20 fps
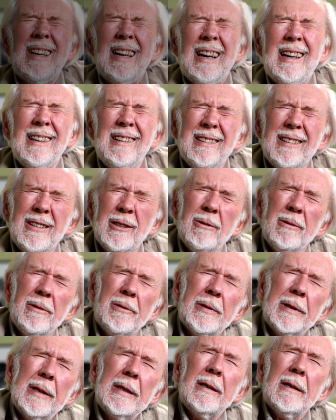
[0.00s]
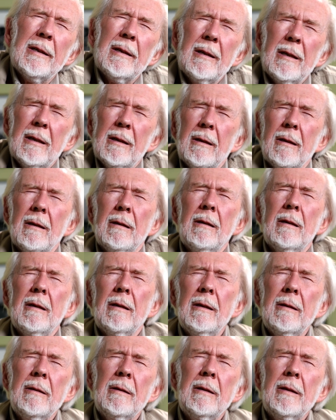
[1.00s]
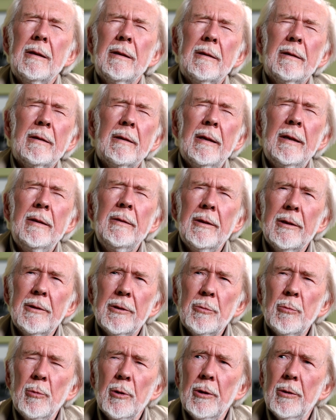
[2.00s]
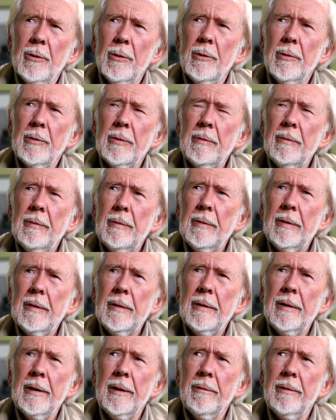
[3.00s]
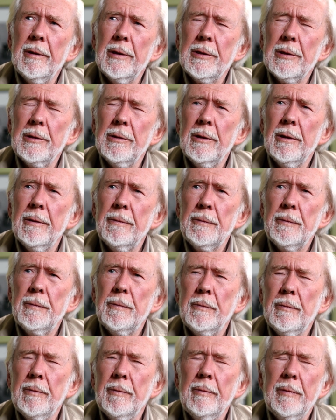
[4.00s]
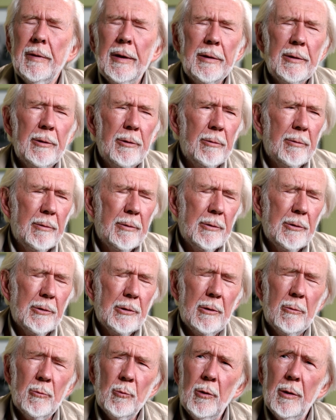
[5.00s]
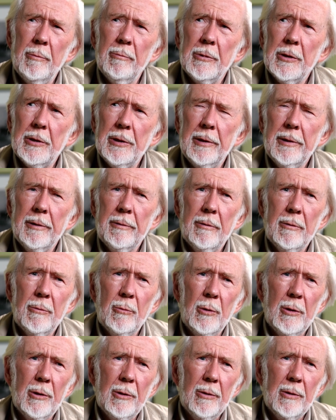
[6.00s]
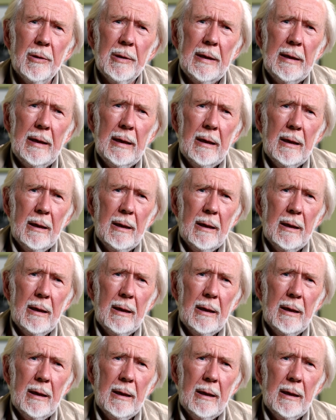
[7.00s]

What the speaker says: I still think that in this world there is enough ignorance on one side of the world,